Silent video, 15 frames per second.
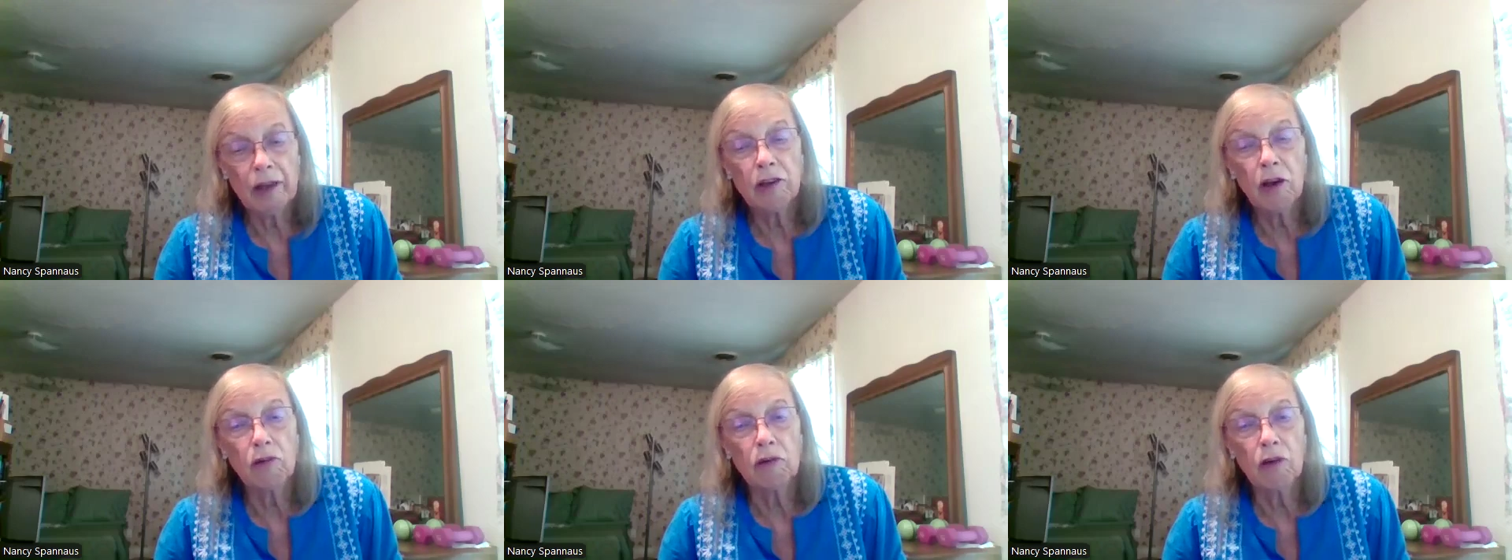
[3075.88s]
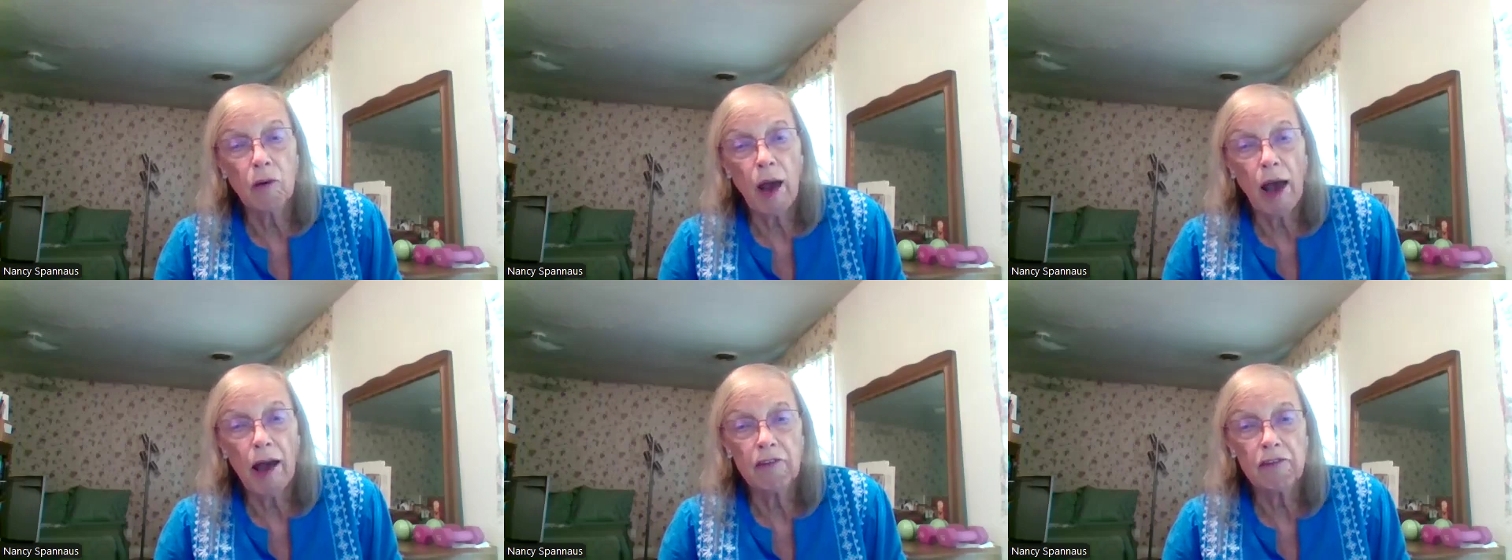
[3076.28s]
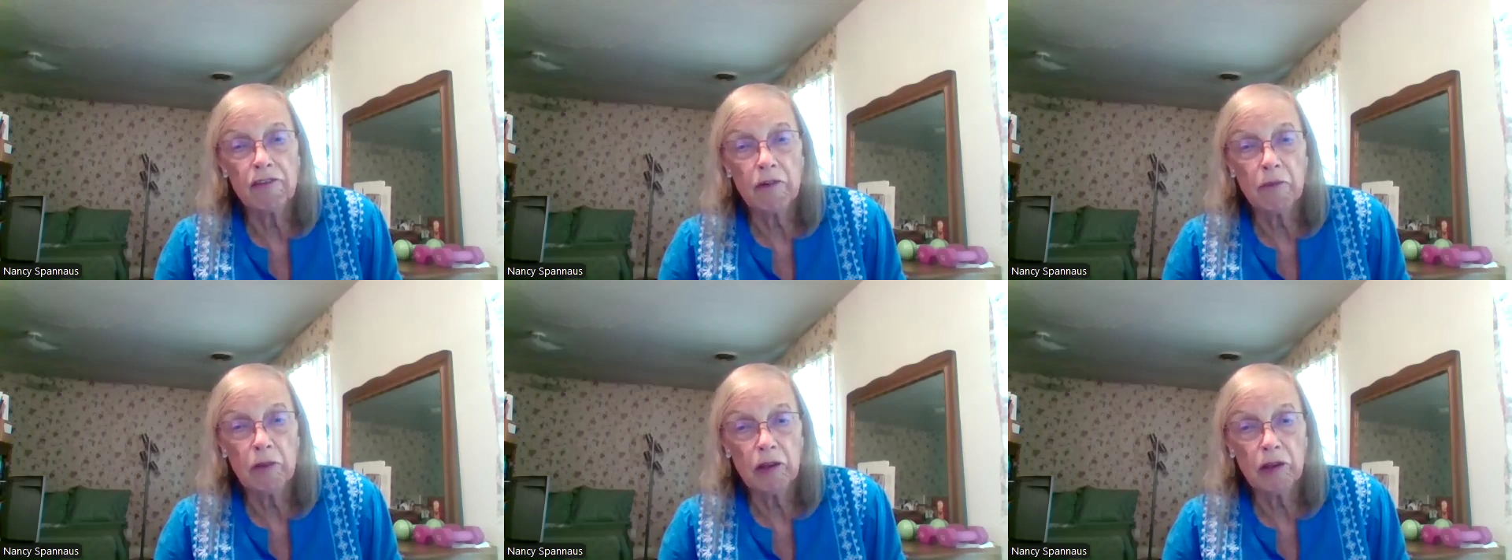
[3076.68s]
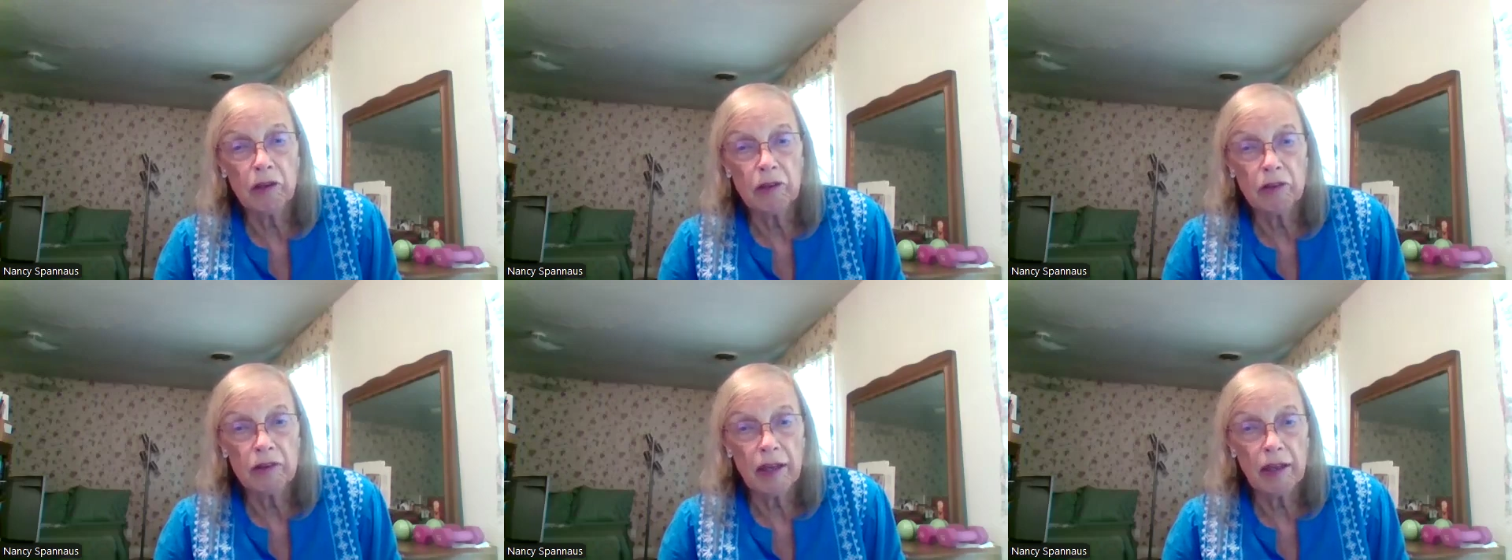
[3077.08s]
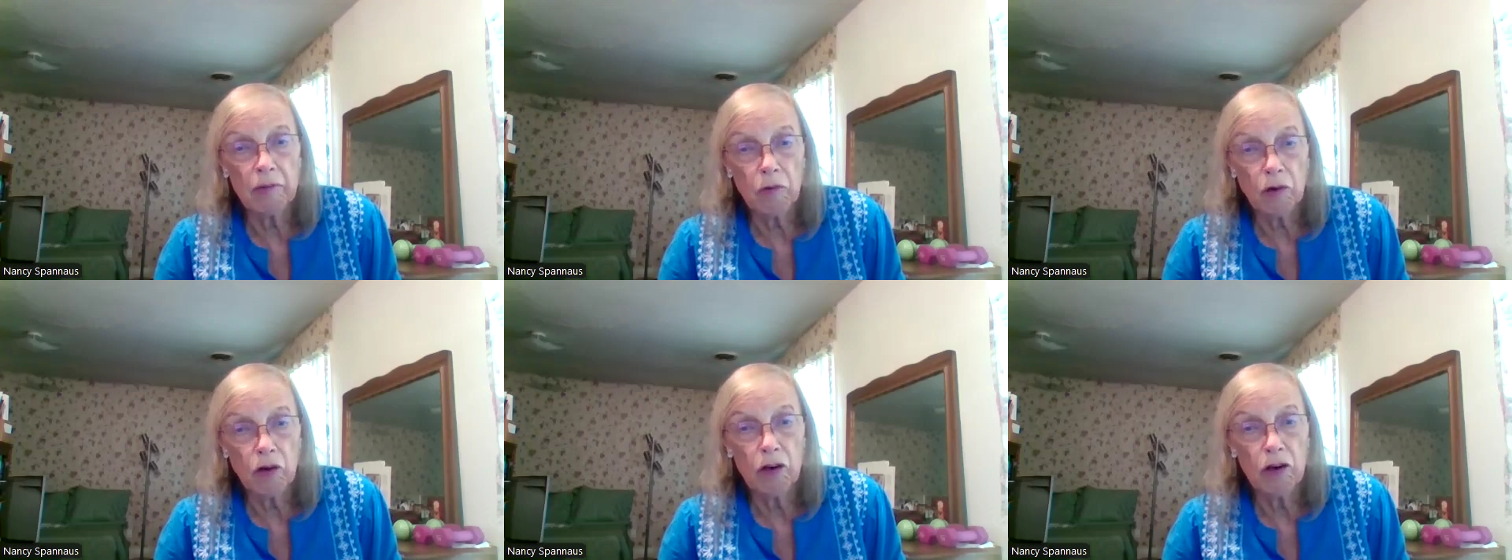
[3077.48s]
don't know how familiar they
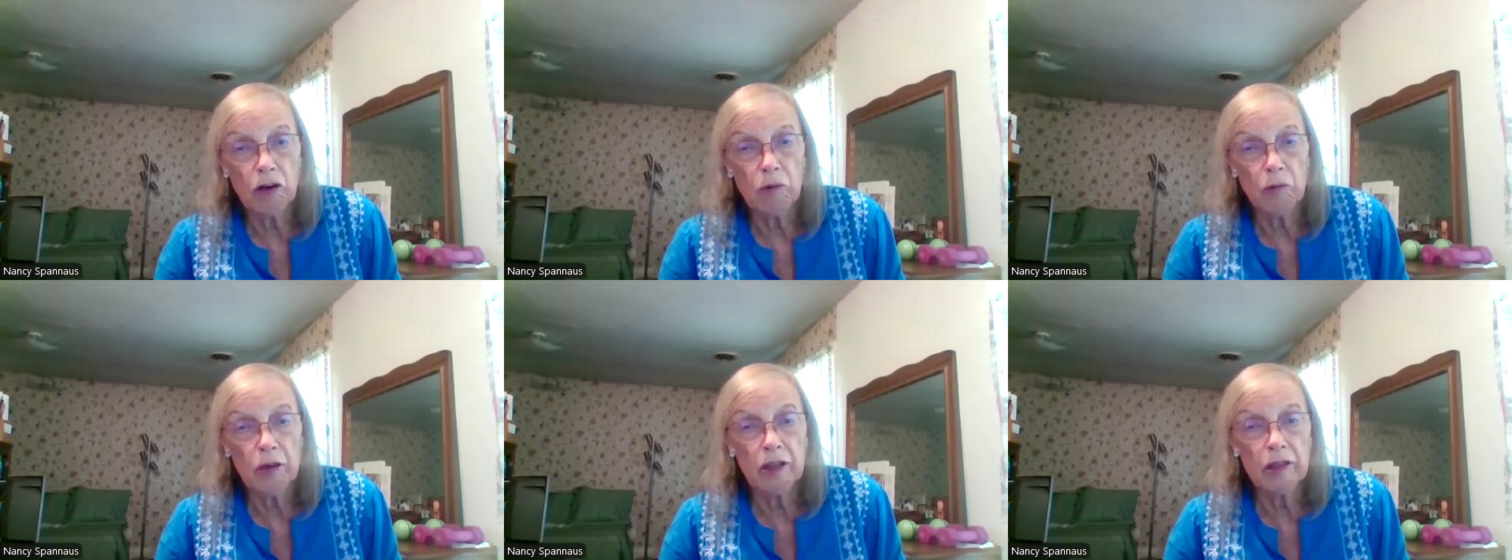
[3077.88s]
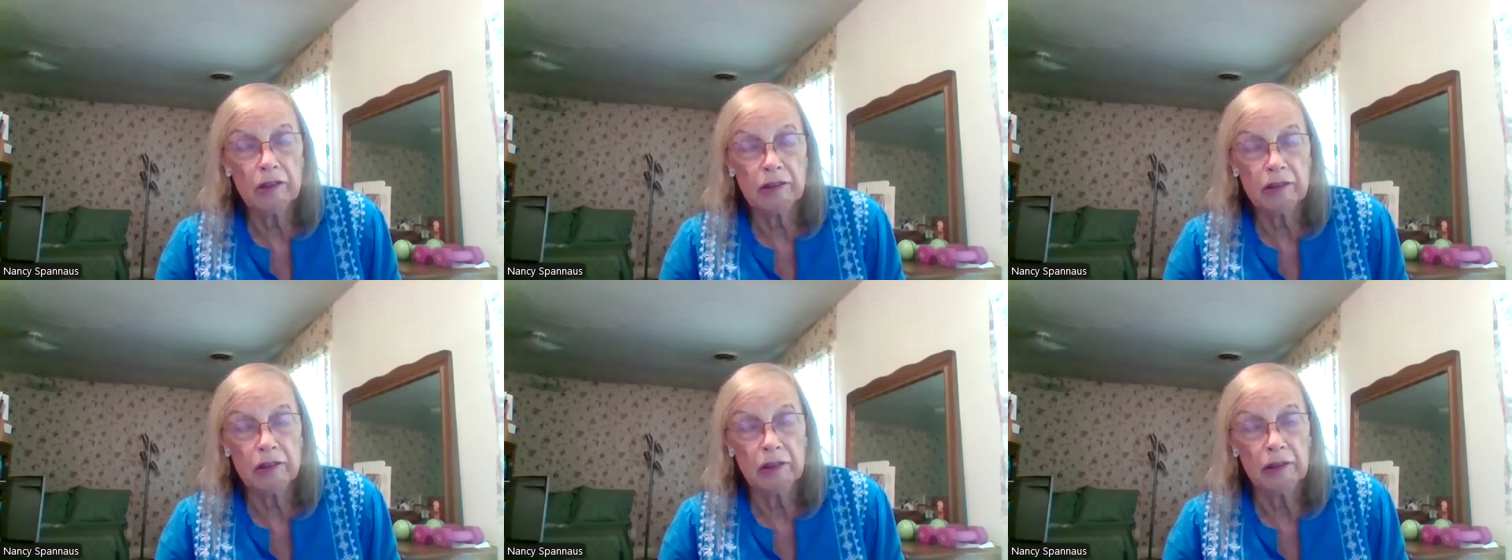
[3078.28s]
were with